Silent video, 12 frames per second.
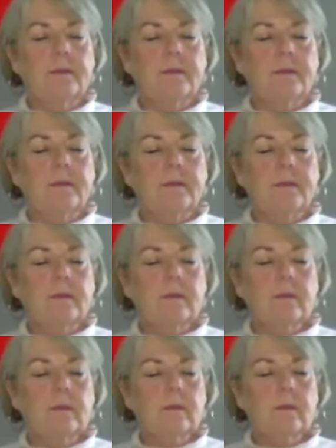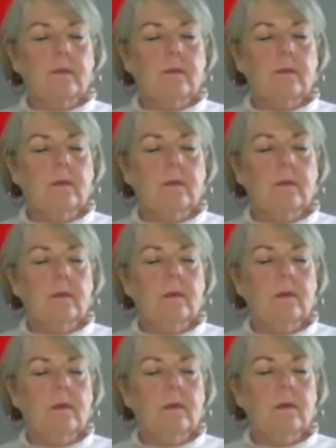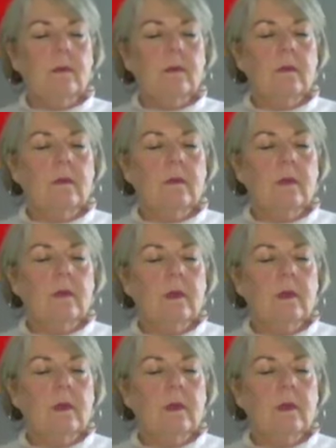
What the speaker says: [no speech]